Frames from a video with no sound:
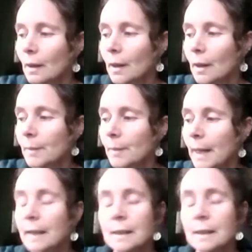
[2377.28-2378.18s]

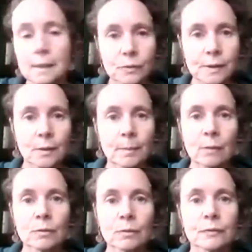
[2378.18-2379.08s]
And it's also
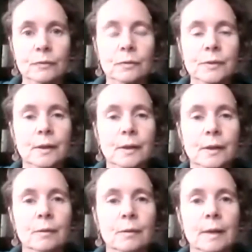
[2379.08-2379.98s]
powerful.
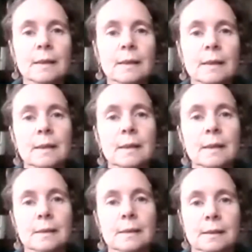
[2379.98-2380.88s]
So in his
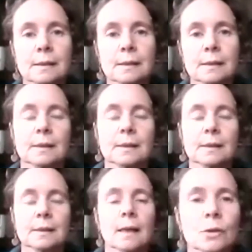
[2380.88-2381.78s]

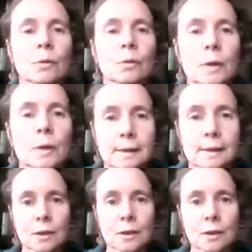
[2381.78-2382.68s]
section on wise
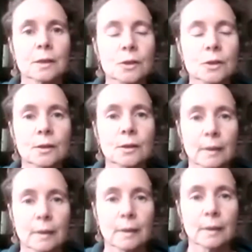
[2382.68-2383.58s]
attention, Ajahn
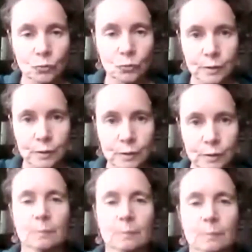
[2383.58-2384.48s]
Suchito
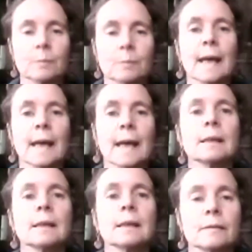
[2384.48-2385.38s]
draws out some of the
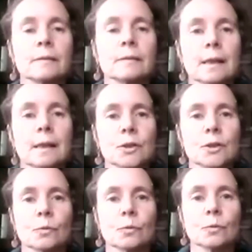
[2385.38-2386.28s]
mechanics of
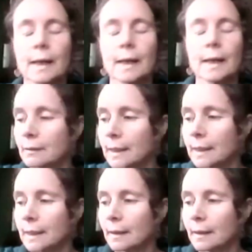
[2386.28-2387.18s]
attention, where
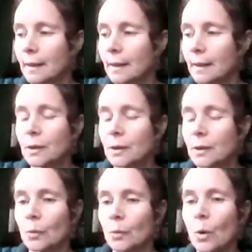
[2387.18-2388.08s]
he's like,
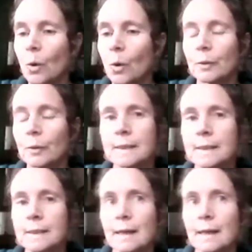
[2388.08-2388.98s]
what
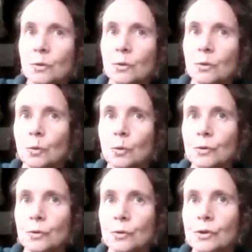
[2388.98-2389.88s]
we're intending
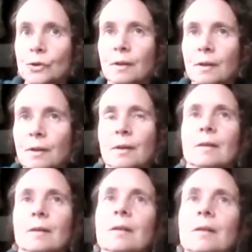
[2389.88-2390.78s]
towards
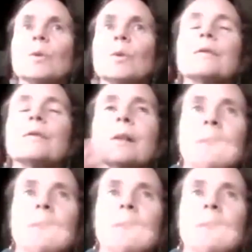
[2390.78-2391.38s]
moves our